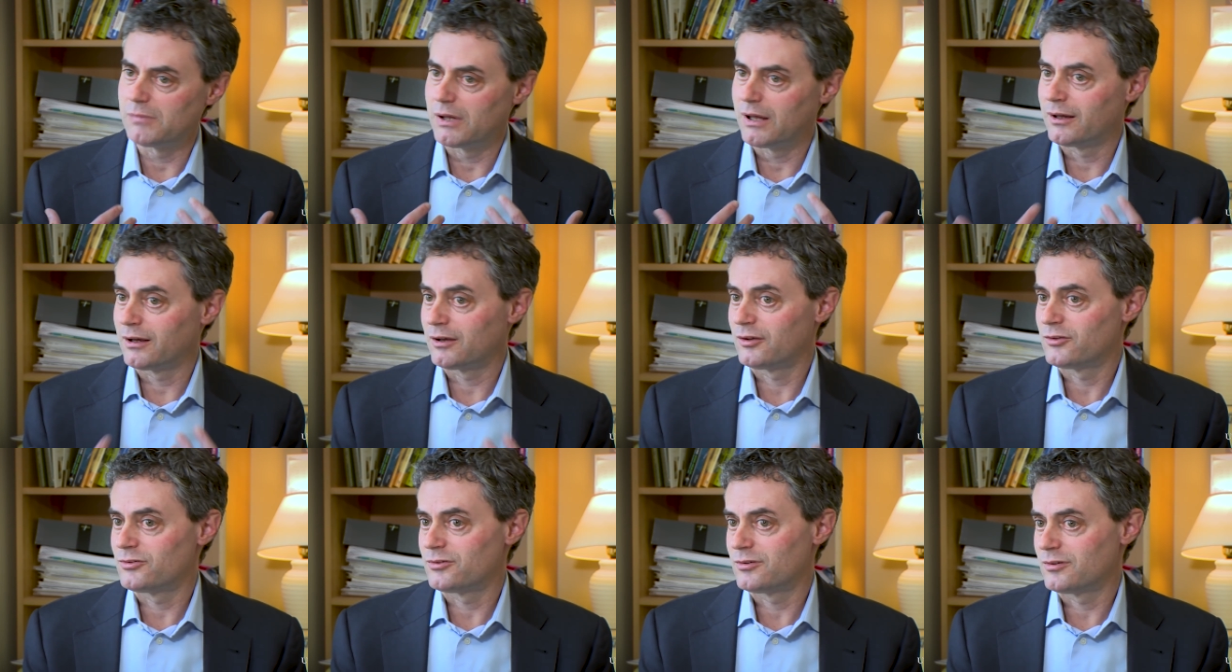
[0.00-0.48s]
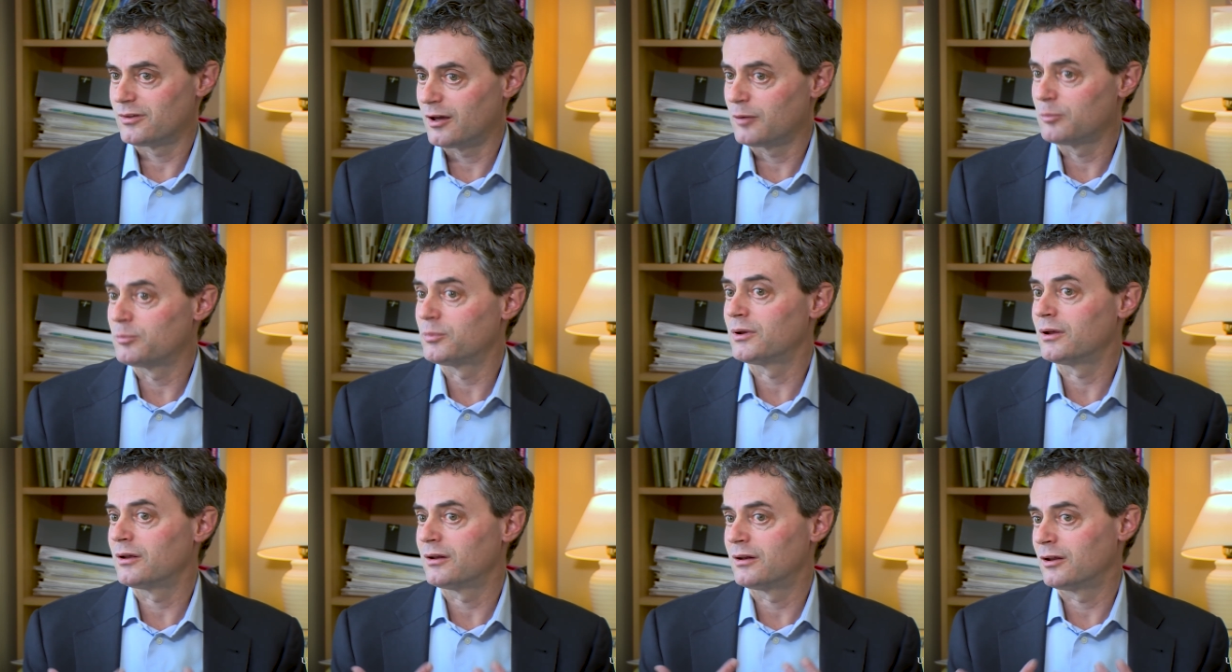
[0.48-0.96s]

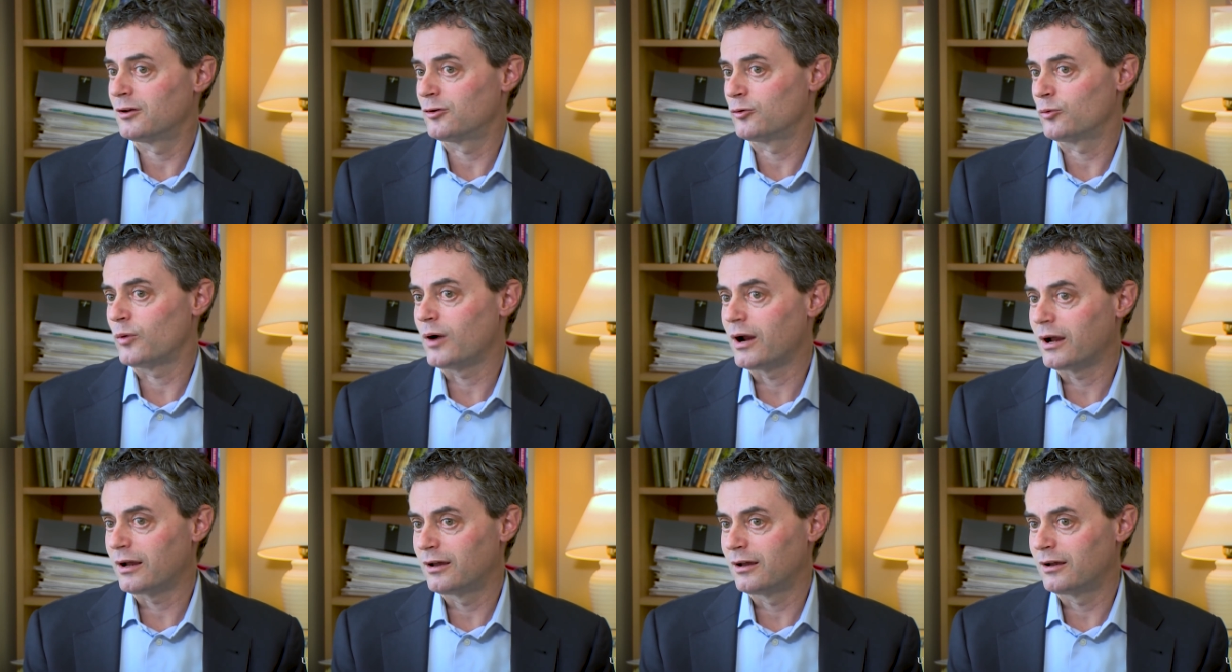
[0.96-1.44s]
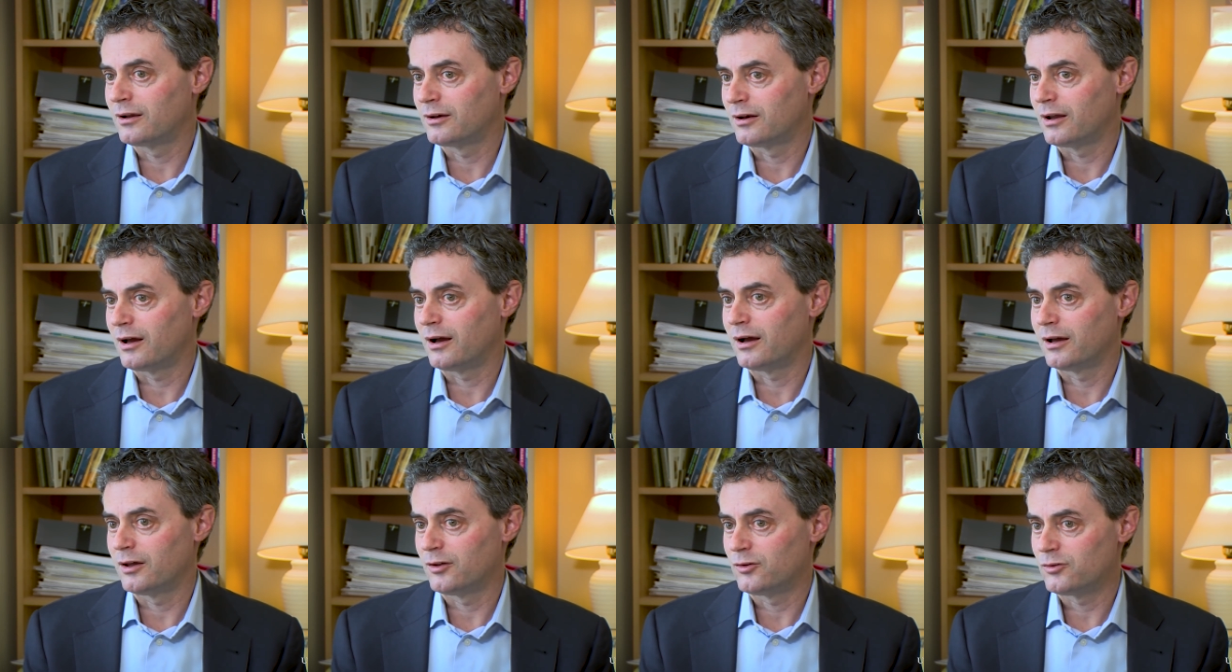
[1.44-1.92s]
accepted and
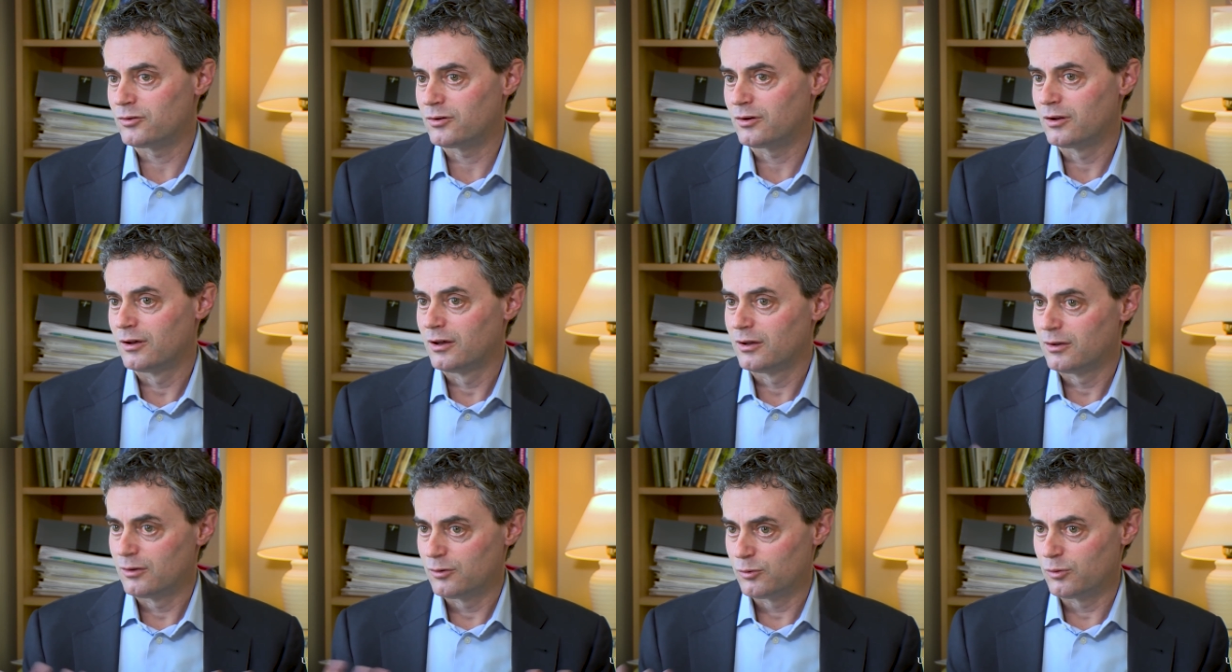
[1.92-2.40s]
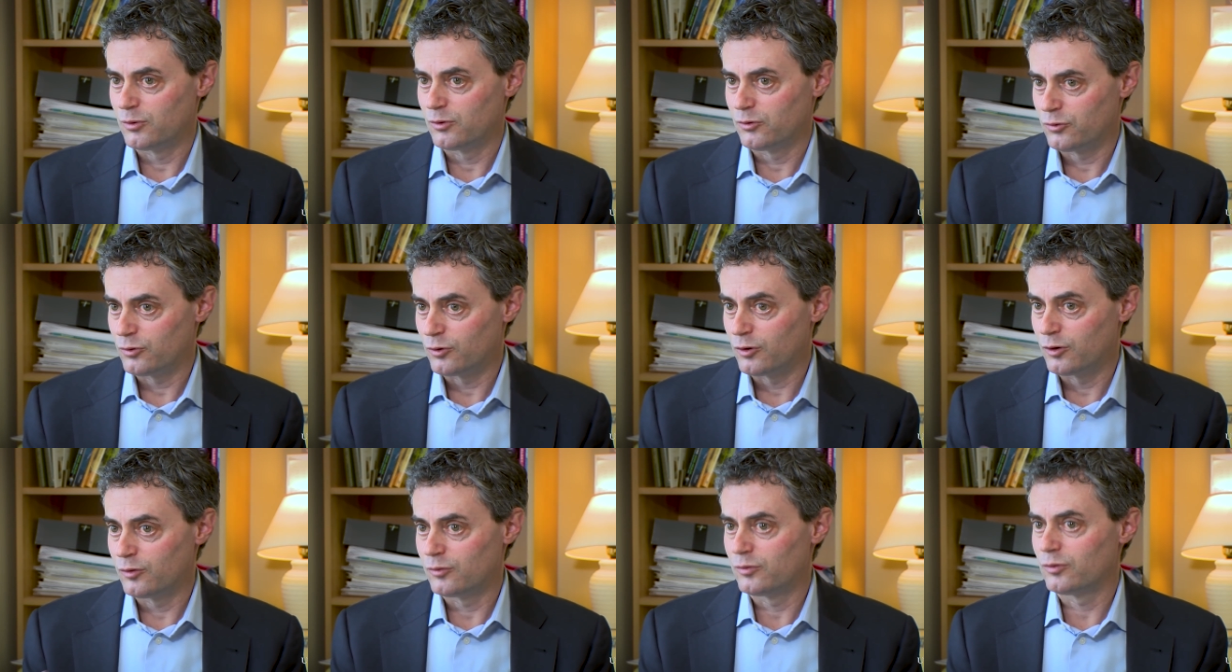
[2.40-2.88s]
recognized,
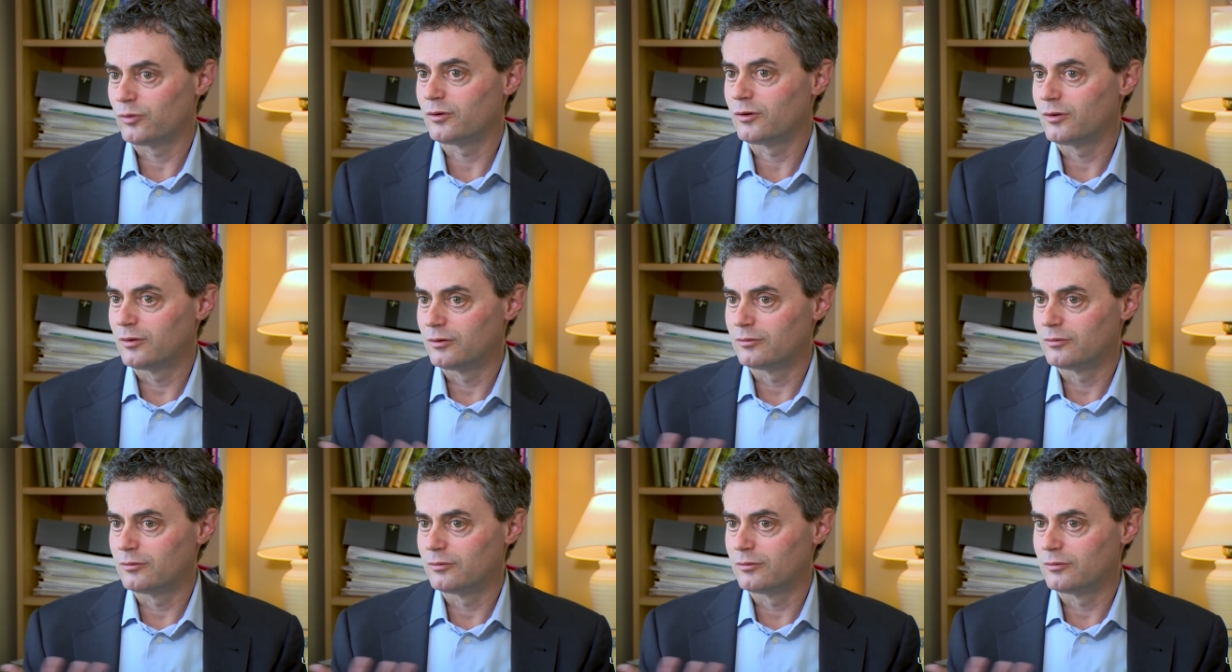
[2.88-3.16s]
sort of